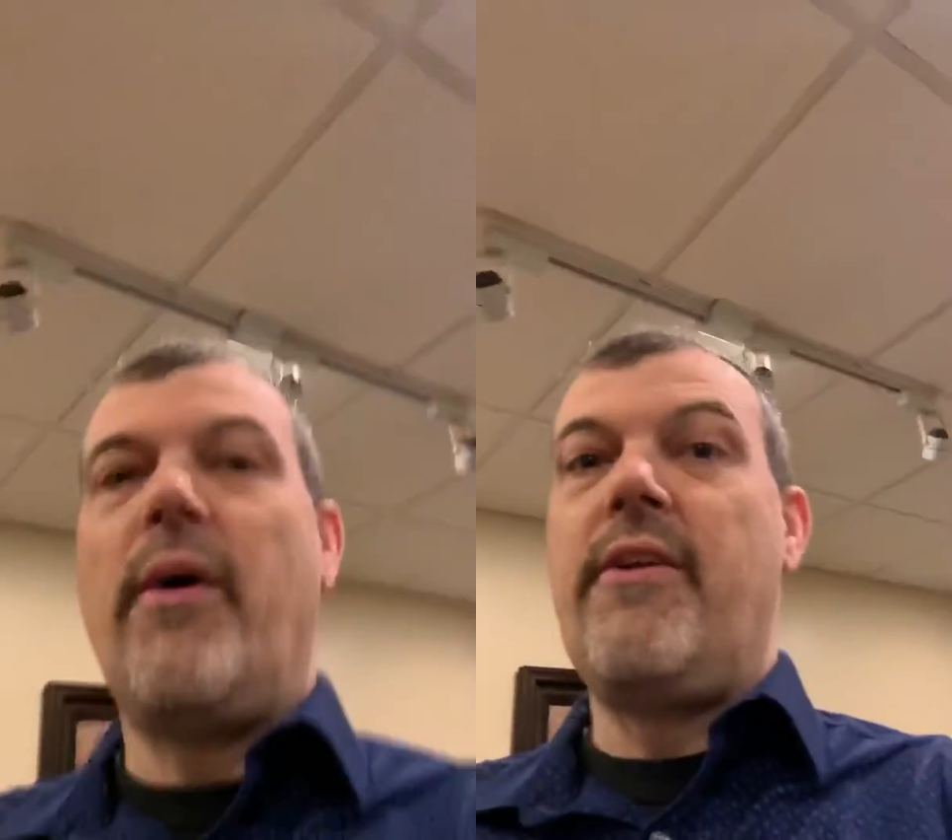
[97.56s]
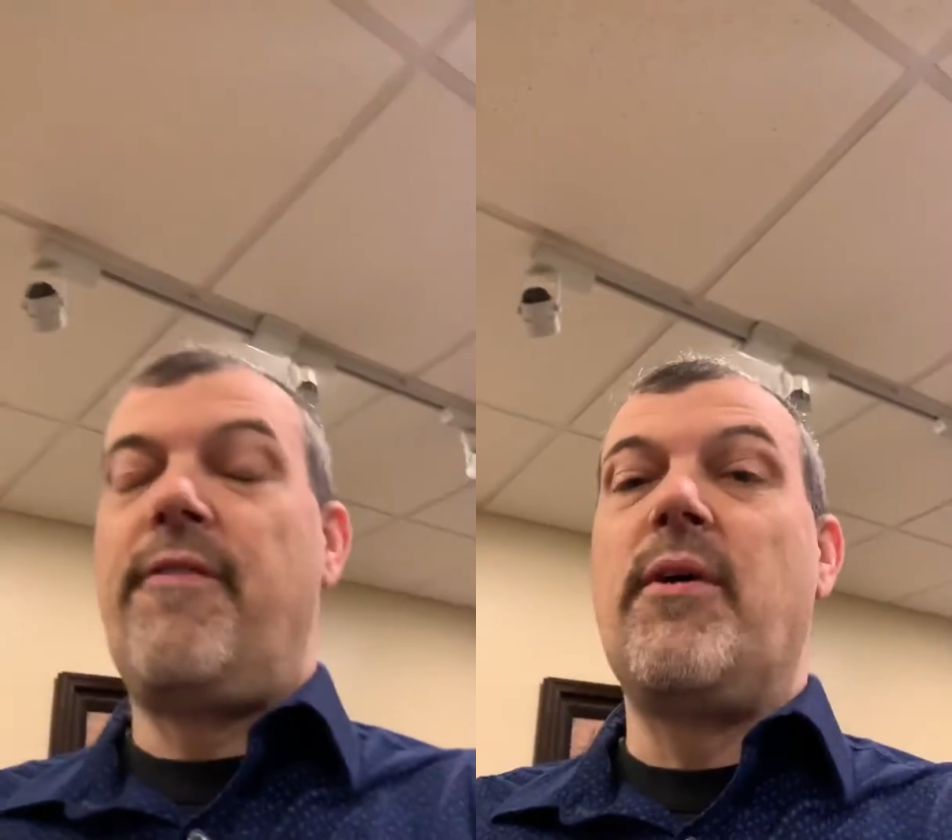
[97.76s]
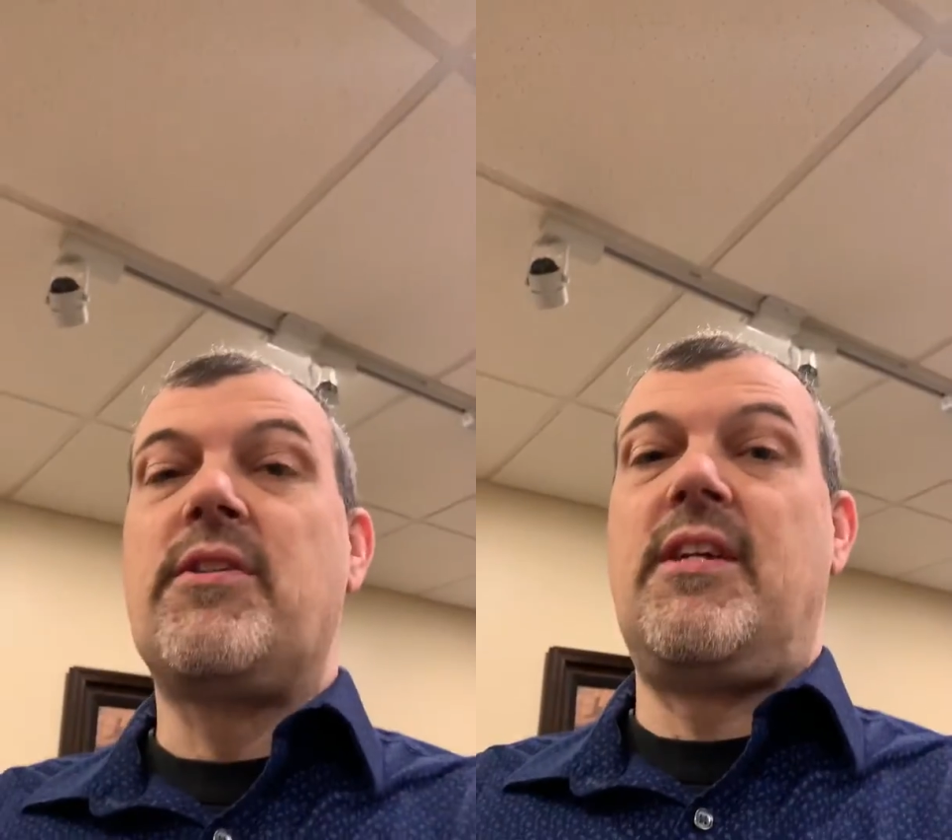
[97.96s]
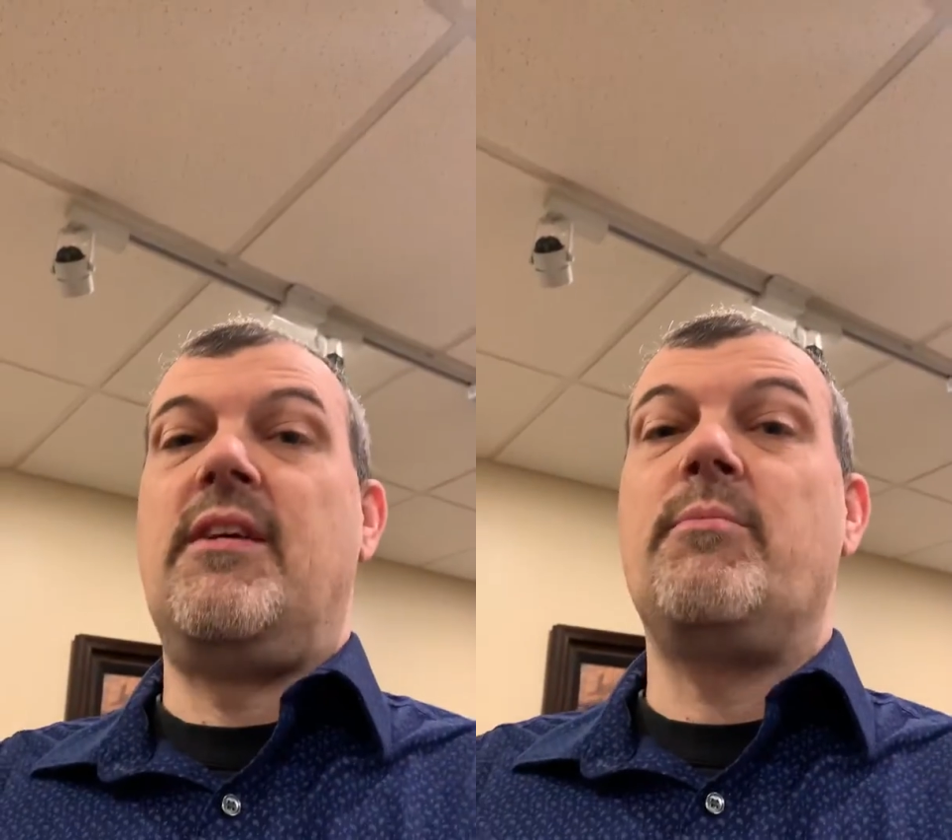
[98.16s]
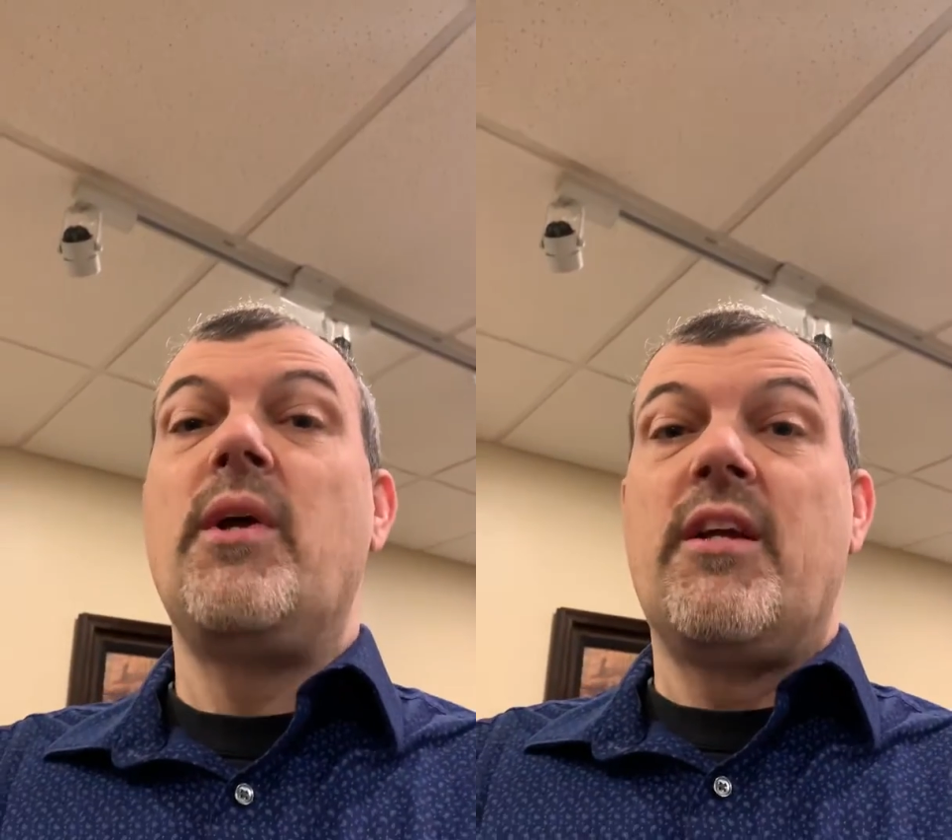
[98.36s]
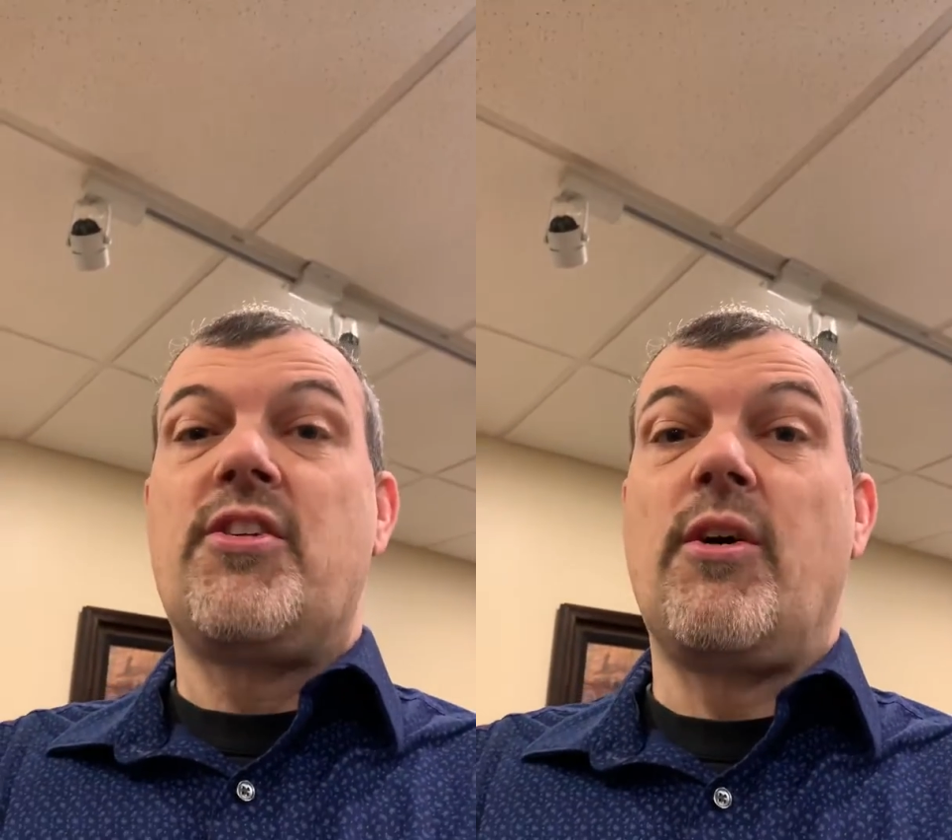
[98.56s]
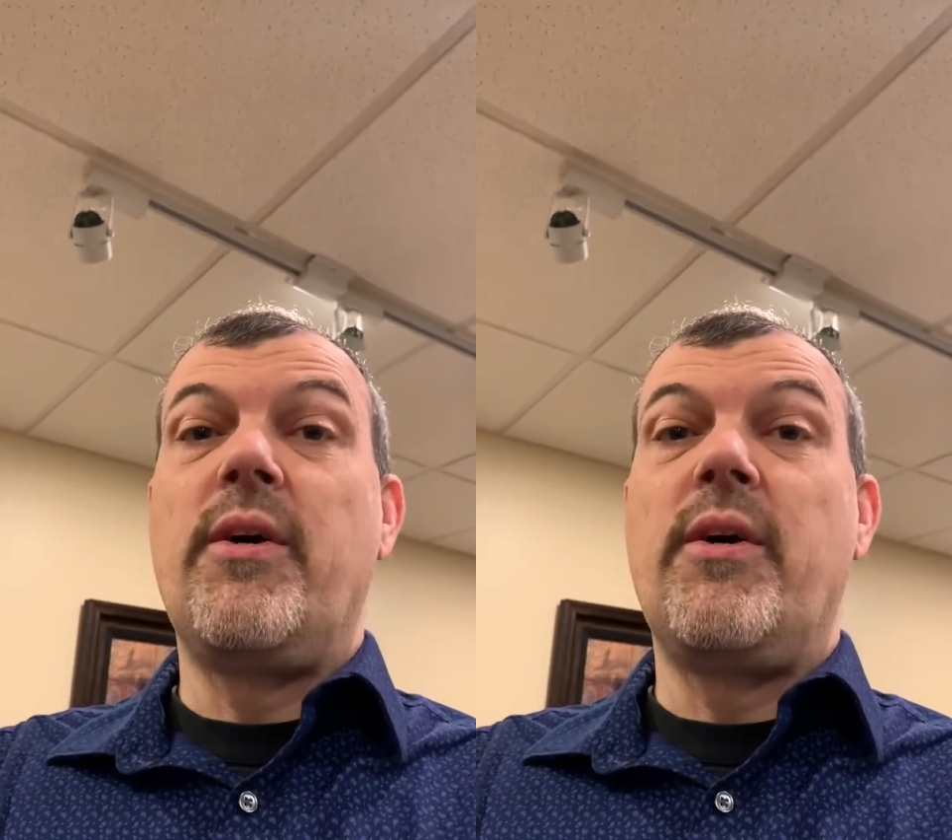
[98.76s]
and vote Tim. Show